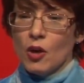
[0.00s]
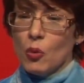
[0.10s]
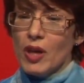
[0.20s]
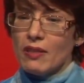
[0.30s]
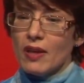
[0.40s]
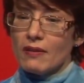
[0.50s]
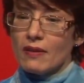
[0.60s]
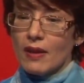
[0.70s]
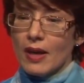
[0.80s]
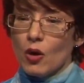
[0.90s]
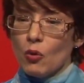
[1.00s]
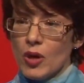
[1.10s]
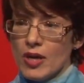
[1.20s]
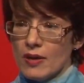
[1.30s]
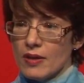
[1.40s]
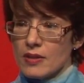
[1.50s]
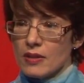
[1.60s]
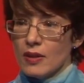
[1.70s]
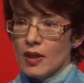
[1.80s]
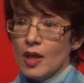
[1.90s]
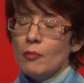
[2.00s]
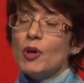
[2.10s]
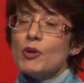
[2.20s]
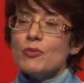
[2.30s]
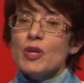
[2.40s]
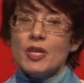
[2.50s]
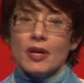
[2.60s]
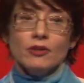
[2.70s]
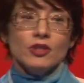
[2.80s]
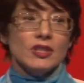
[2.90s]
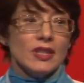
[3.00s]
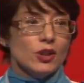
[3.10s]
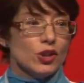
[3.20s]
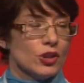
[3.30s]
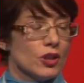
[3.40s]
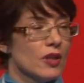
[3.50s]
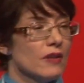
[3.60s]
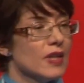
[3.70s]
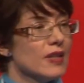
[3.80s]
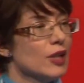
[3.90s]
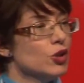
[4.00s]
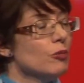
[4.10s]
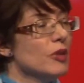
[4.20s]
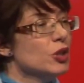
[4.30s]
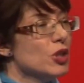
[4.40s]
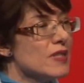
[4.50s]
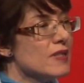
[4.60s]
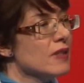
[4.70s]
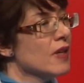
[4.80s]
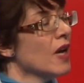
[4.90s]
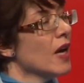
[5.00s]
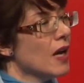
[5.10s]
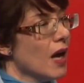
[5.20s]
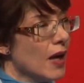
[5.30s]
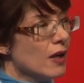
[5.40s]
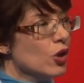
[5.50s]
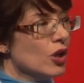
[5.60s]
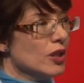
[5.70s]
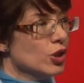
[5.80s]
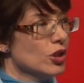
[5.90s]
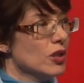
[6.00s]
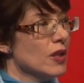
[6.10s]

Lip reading: we think that they are weird because we don't teach that there should be just an unconditional